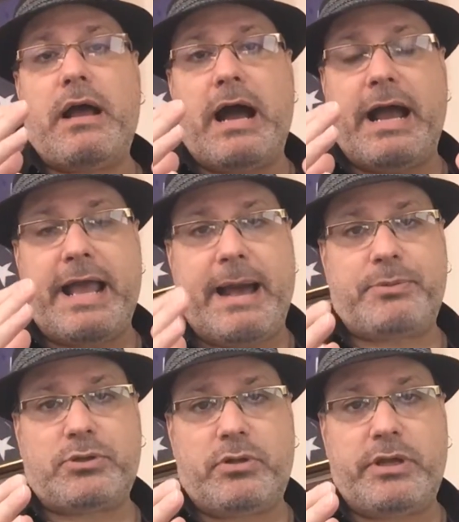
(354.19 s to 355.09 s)
I
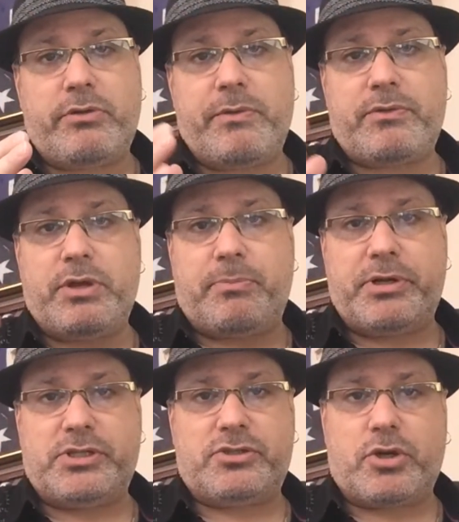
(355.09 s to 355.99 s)
absolutely agree with you. You're
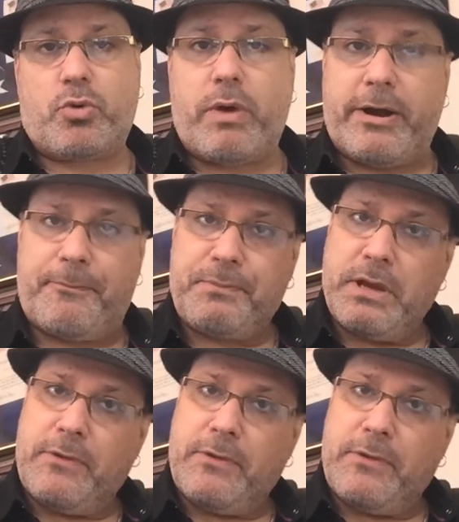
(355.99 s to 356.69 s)
preaching to the choir.